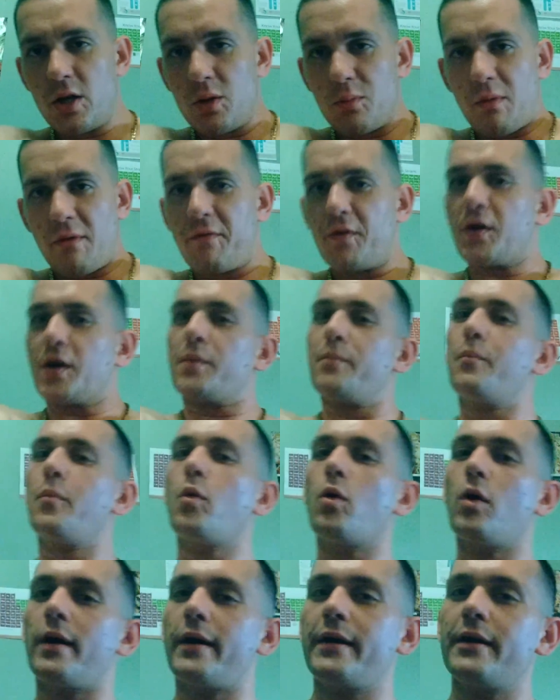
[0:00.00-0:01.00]
you my fucking
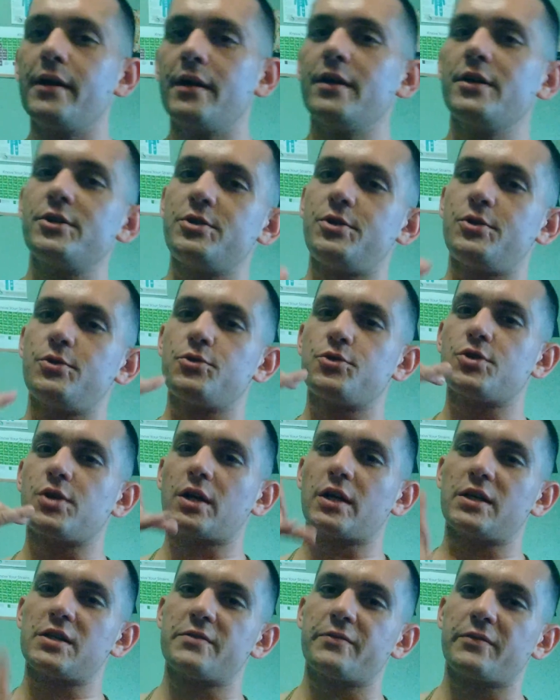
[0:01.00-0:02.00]
boy. Juice
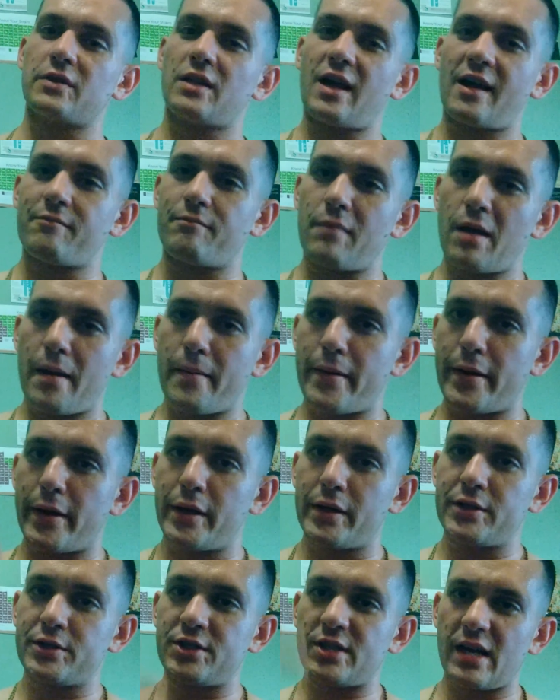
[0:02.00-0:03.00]
Junkies for life, baby.
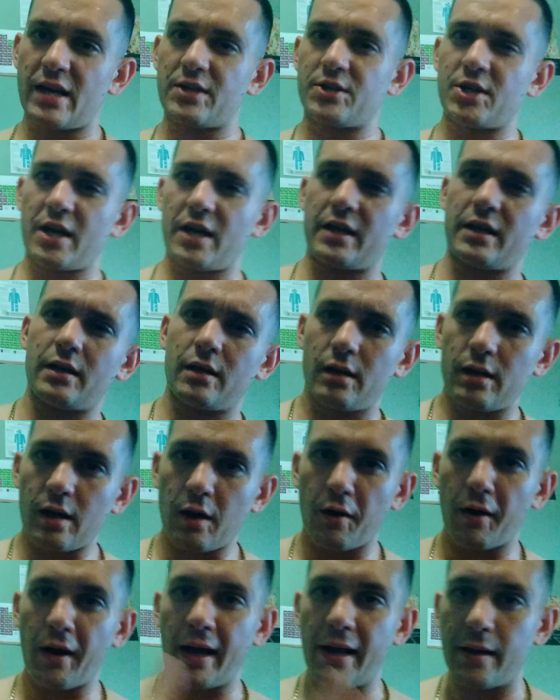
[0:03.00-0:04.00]
JJ.
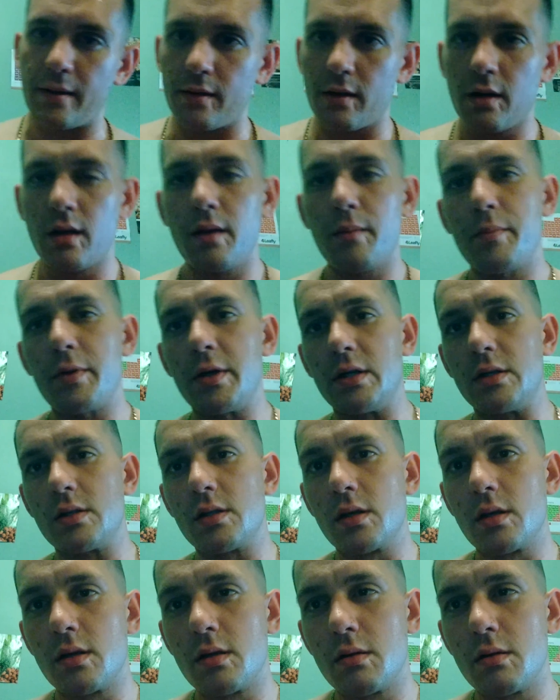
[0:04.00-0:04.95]
Alright, peace.